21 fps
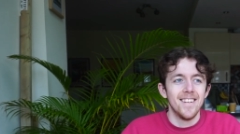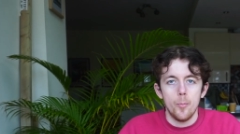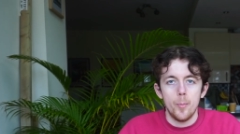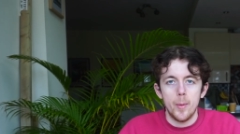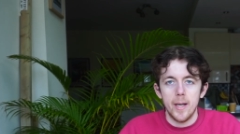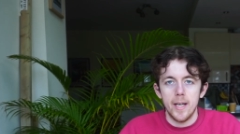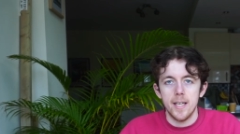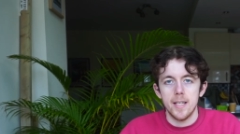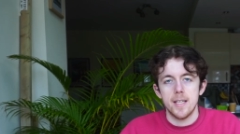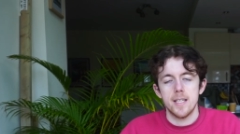
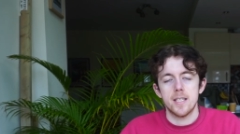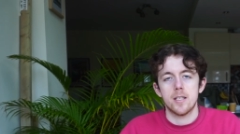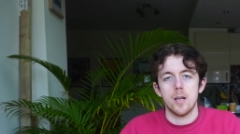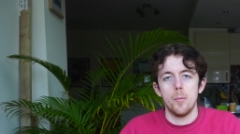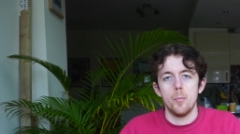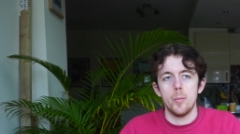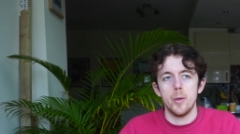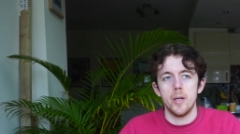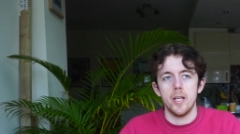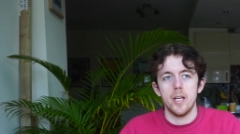Been at this
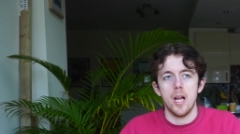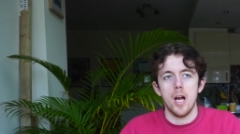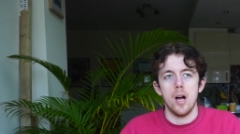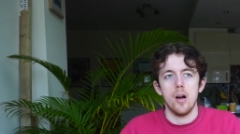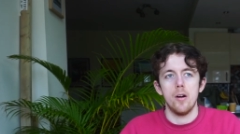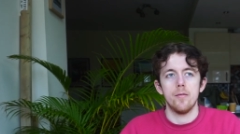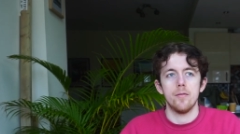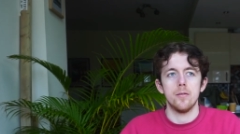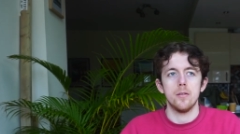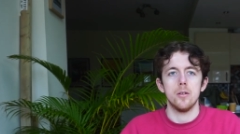company
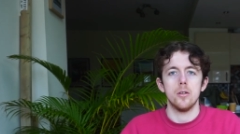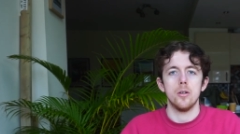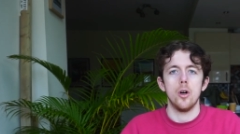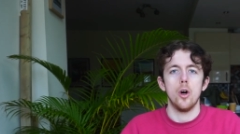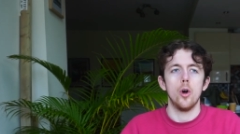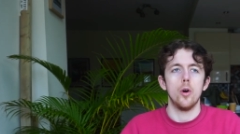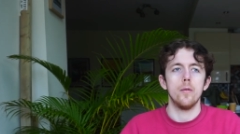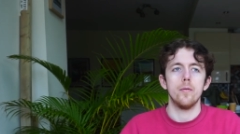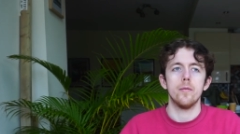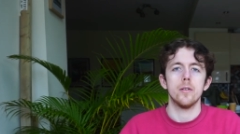now for
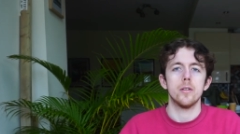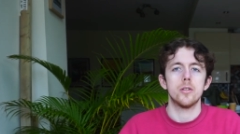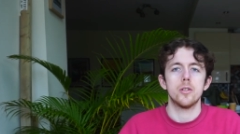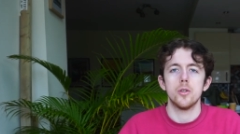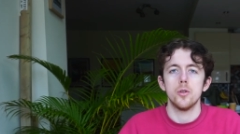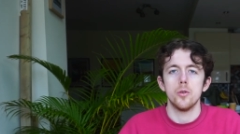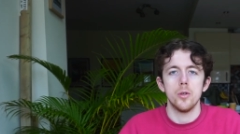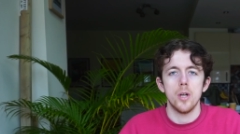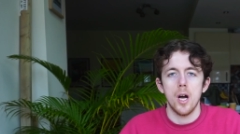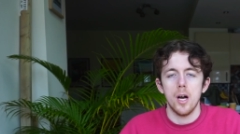over
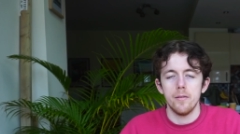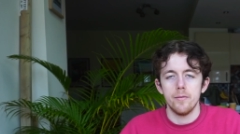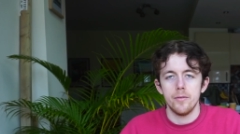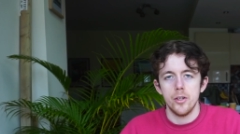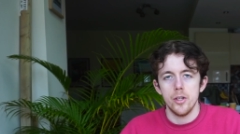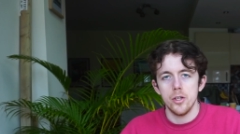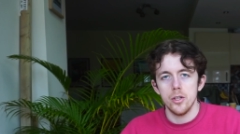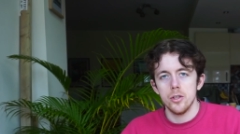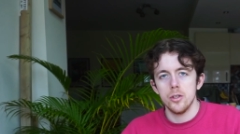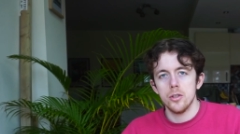two and a half
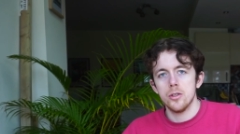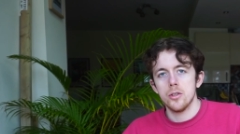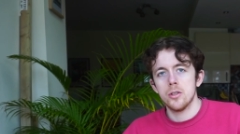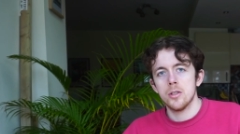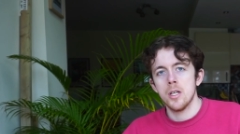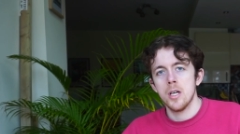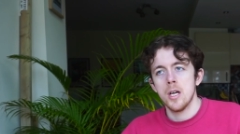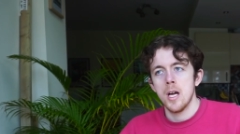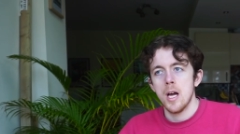years.